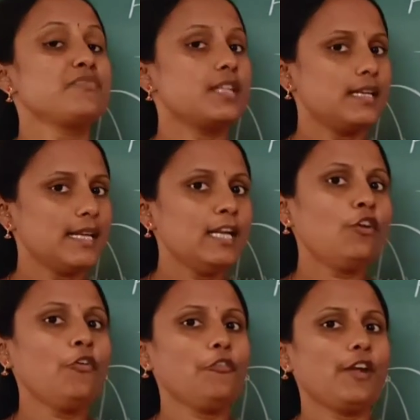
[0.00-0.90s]
the
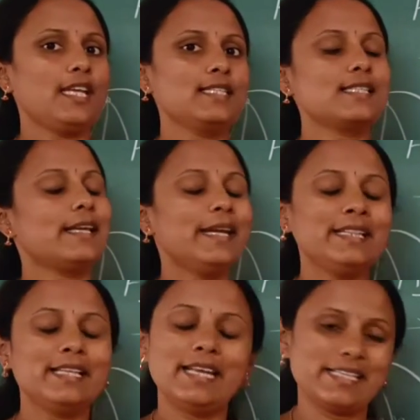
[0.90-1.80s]
telophase,
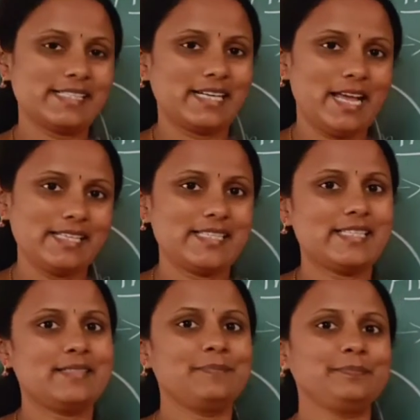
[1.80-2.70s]
in the next
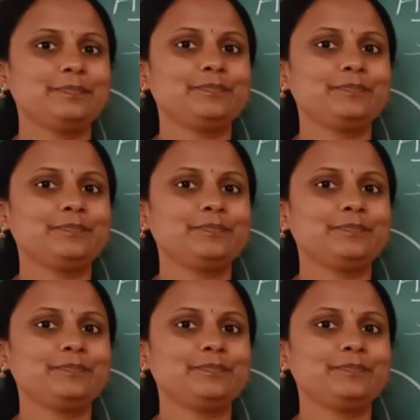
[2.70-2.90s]
class.